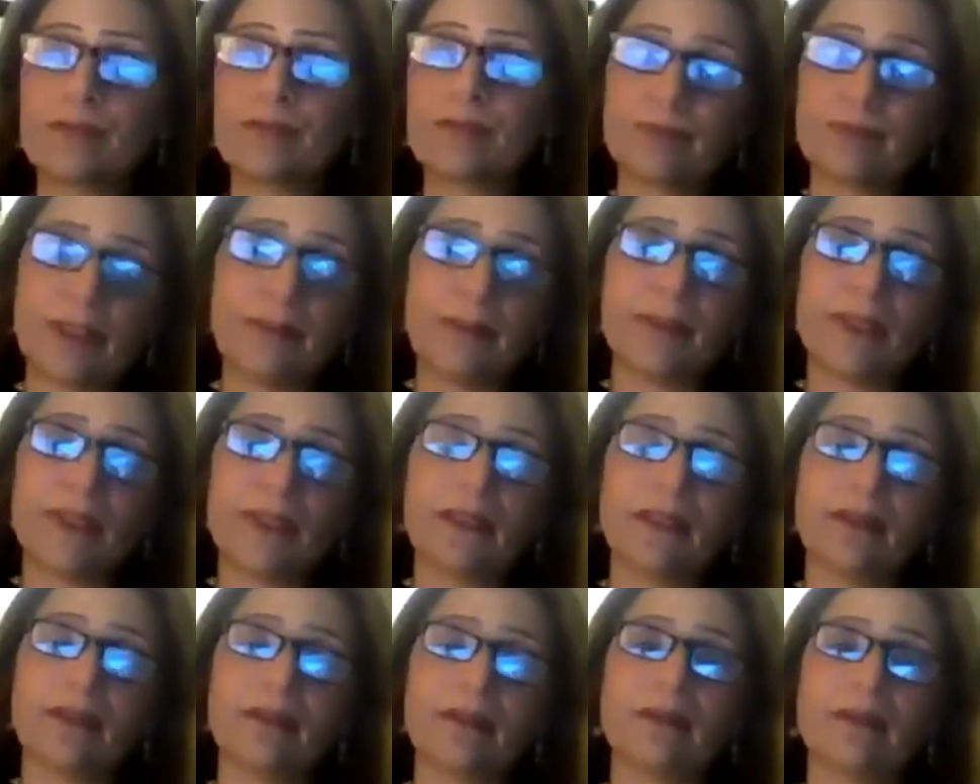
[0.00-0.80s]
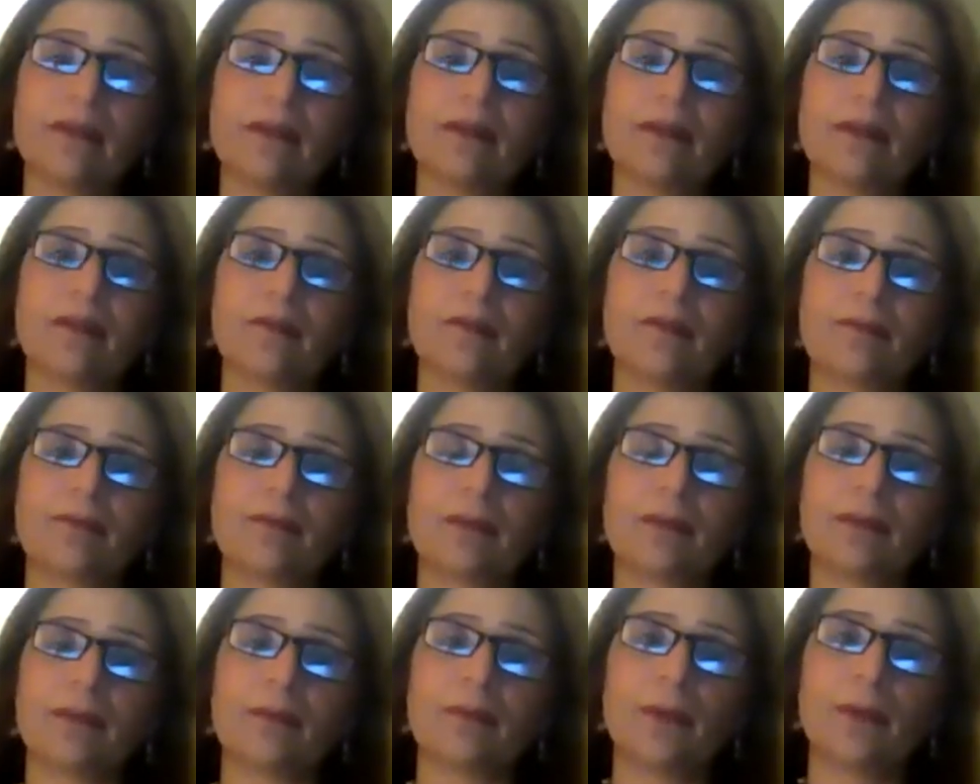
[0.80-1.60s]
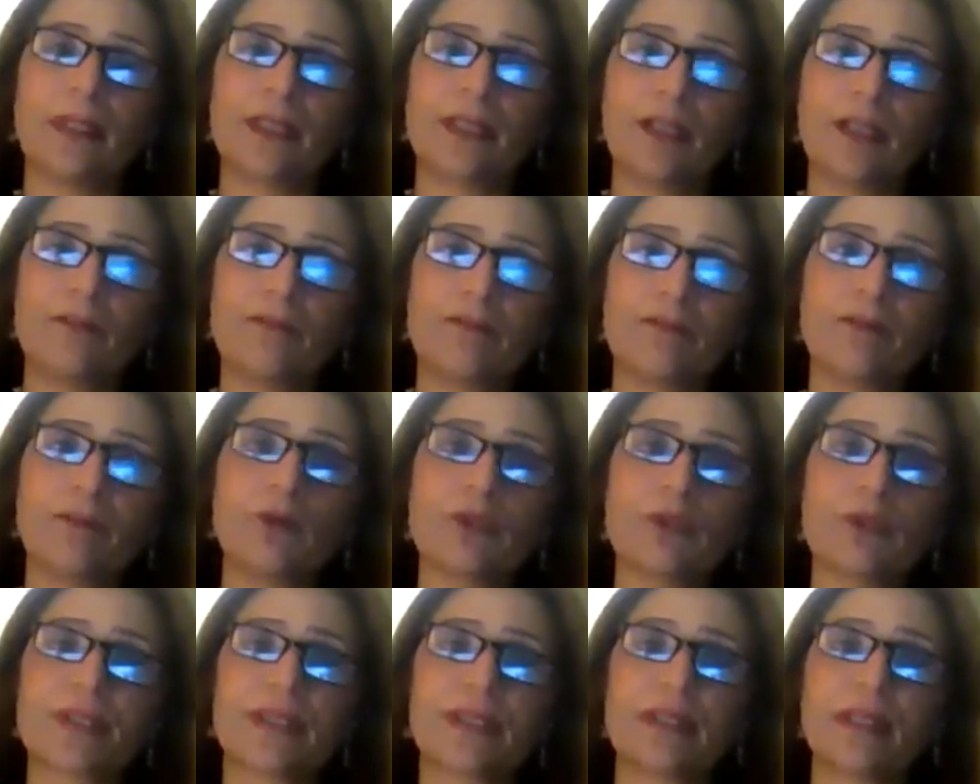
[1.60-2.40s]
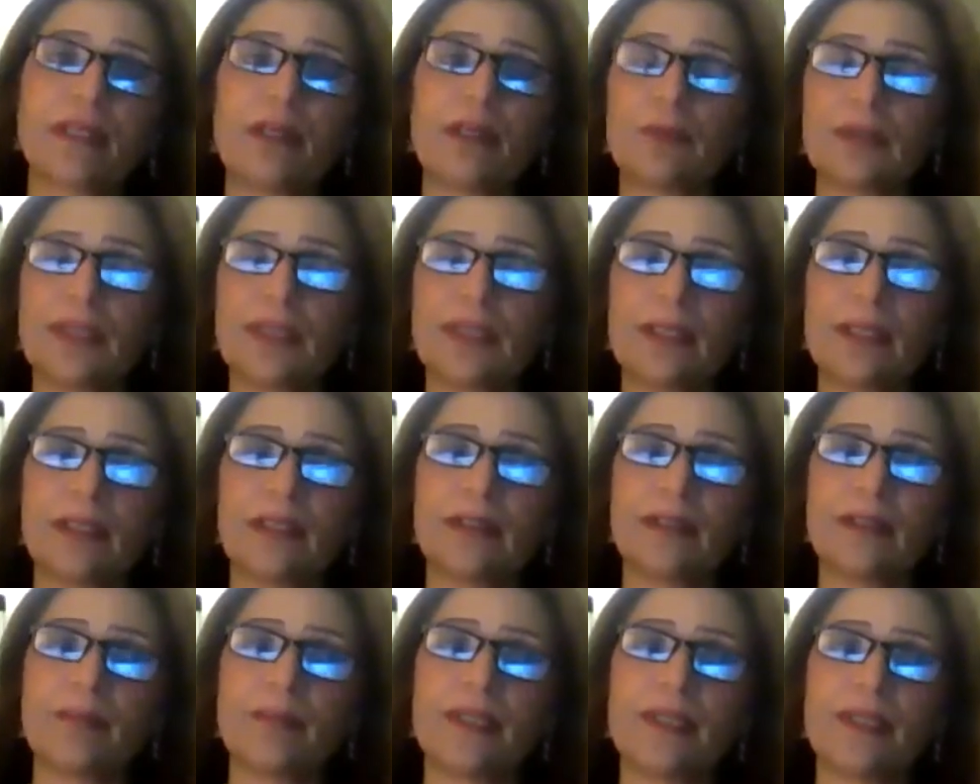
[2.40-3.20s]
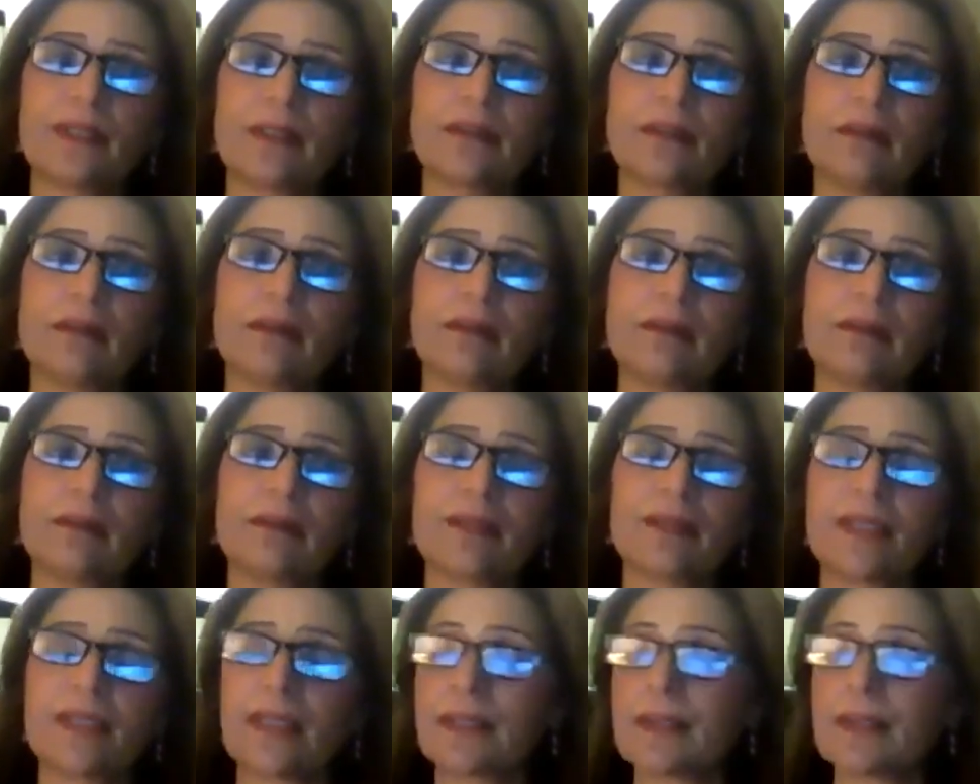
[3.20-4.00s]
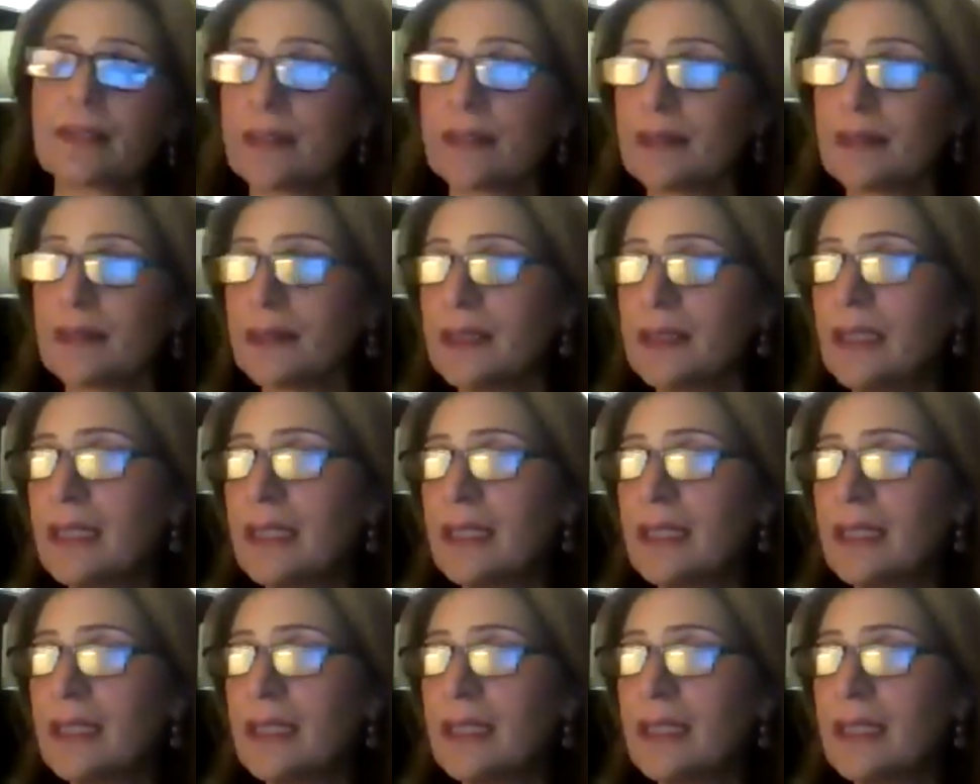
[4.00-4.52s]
female working force that are out there in the medical sector.